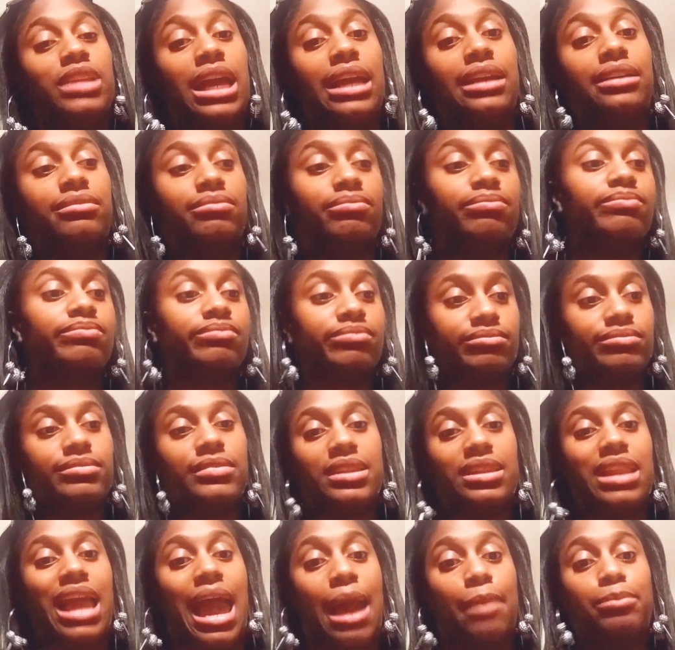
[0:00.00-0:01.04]
Like,
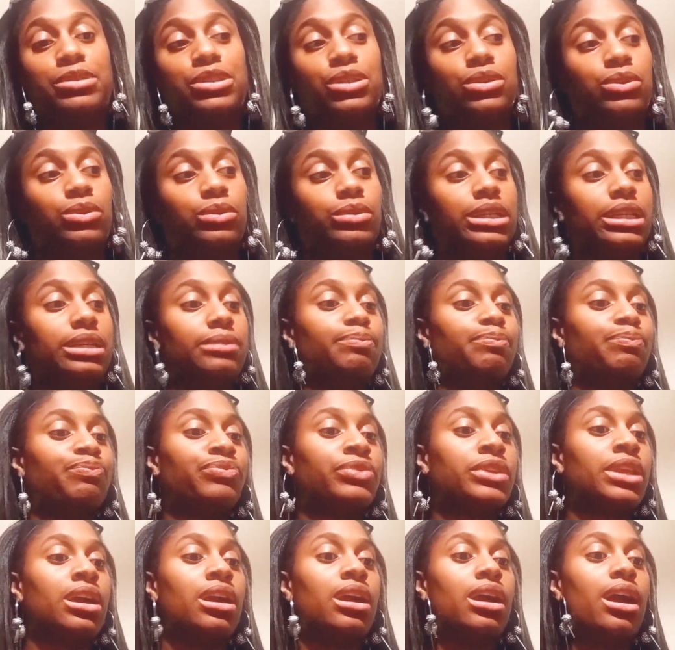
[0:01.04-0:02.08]
absolutely.
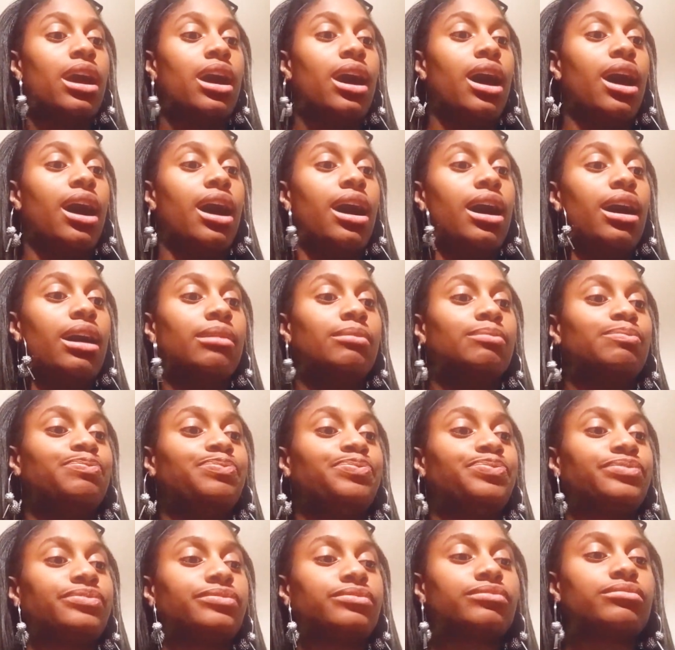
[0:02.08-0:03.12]

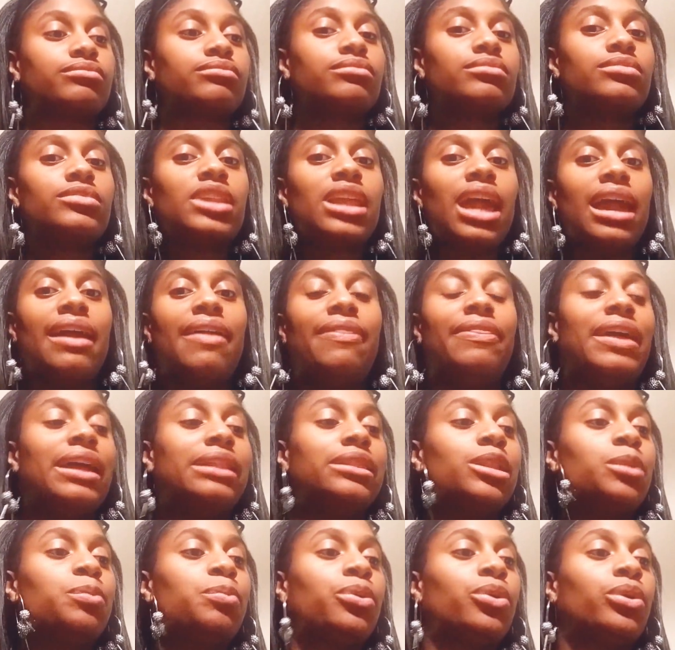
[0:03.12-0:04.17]
And
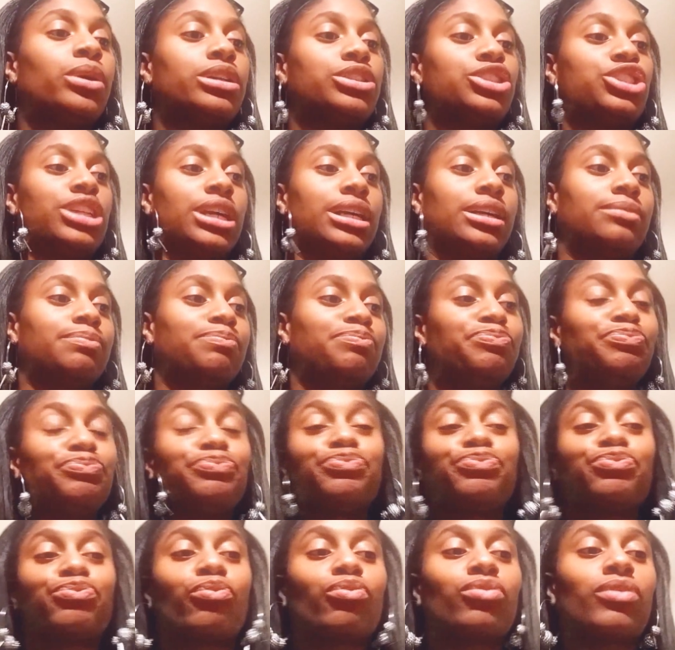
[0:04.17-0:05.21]
then Laporsha.
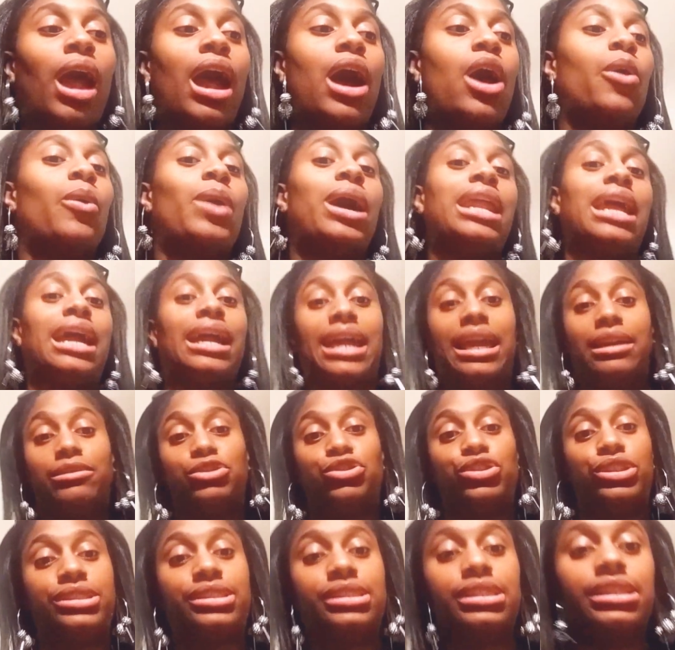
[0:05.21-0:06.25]
Oh, and I gave
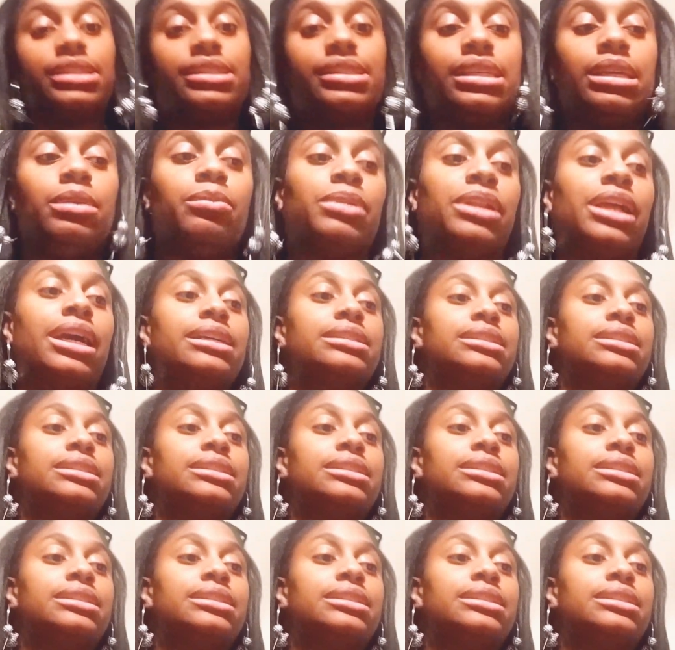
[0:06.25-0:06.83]
Tristan a C+.